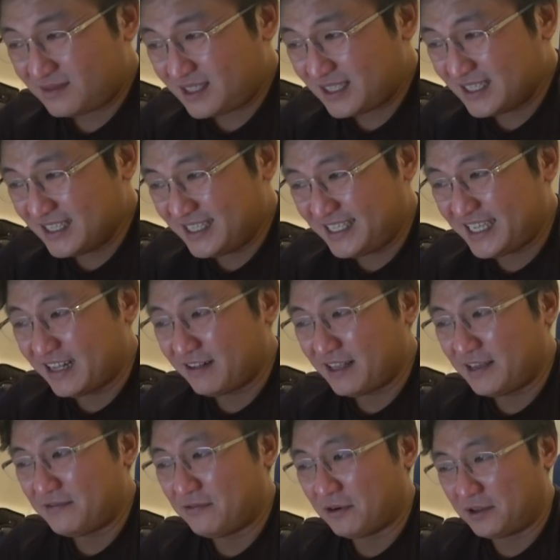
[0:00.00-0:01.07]

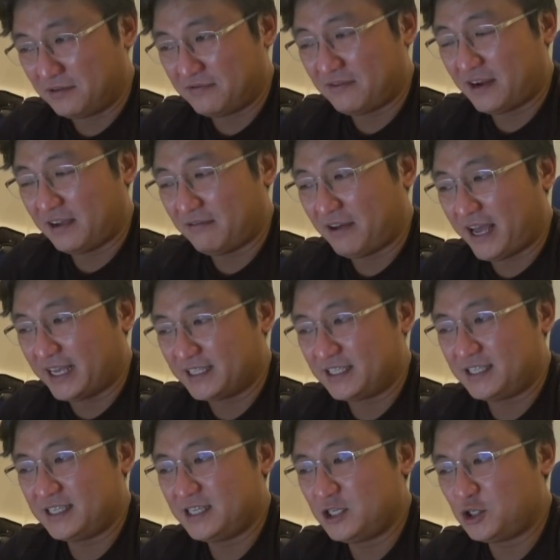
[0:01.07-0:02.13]

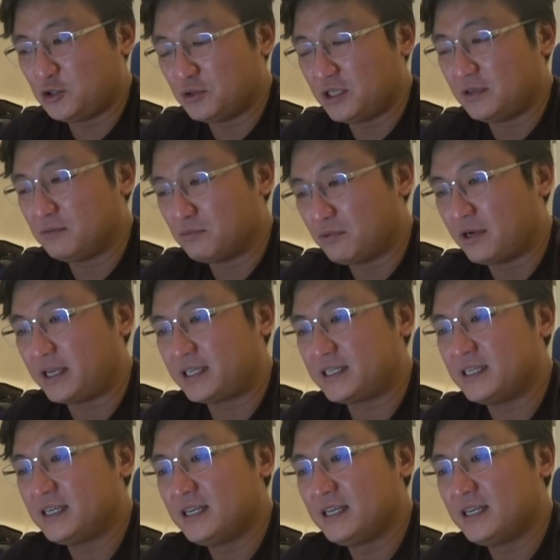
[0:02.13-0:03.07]
CLA45S shooting brake?